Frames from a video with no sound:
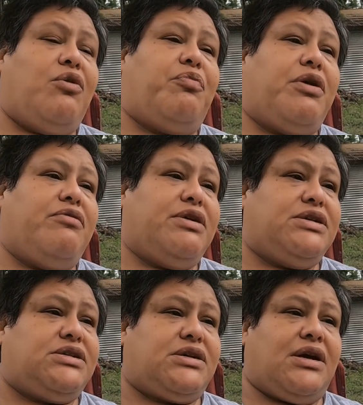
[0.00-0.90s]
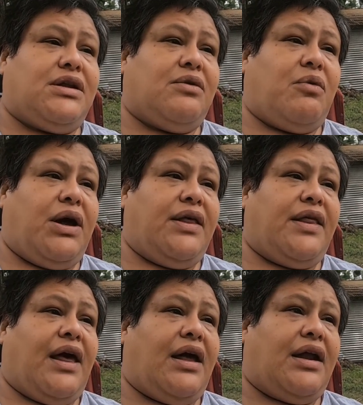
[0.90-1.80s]
privileged in the way
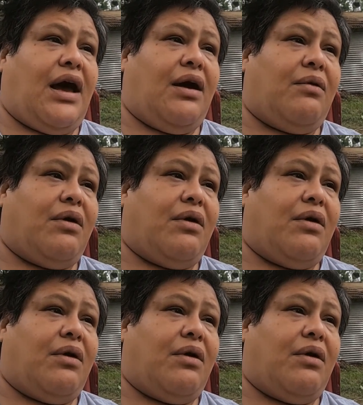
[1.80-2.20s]
that I